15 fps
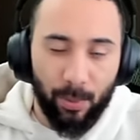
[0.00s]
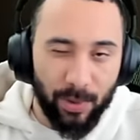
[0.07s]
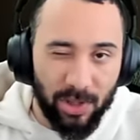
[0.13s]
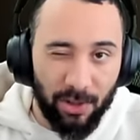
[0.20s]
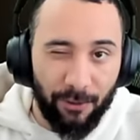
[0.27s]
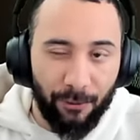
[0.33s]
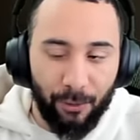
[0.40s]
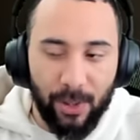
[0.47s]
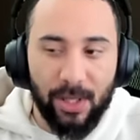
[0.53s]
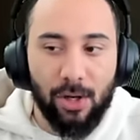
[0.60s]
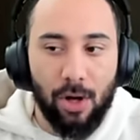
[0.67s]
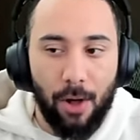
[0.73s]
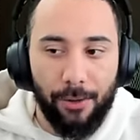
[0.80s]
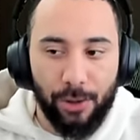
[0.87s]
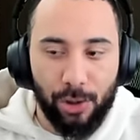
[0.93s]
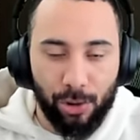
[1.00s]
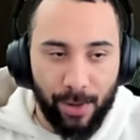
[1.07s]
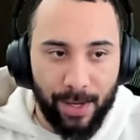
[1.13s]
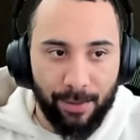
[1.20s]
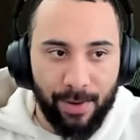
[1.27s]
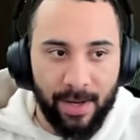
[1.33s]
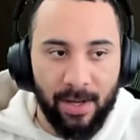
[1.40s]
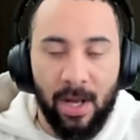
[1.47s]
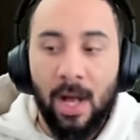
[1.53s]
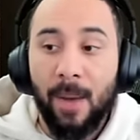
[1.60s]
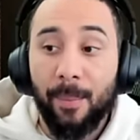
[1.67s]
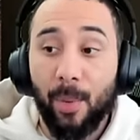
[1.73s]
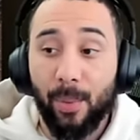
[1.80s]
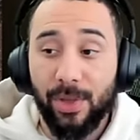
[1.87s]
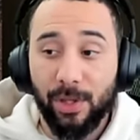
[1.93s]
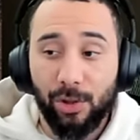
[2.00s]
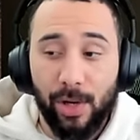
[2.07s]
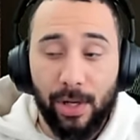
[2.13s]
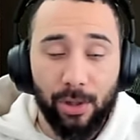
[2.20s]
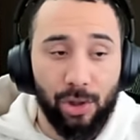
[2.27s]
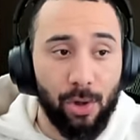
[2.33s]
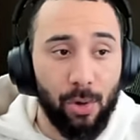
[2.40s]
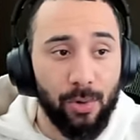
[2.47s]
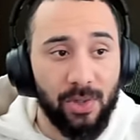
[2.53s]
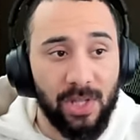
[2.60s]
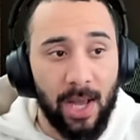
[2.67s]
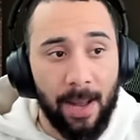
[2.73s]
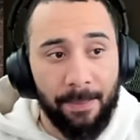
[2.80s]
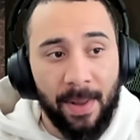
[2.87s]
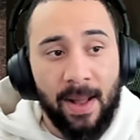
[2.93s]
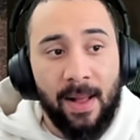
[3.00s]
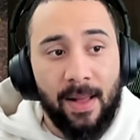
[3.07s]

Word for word: which is free to call the trader in, but when the trader shows up,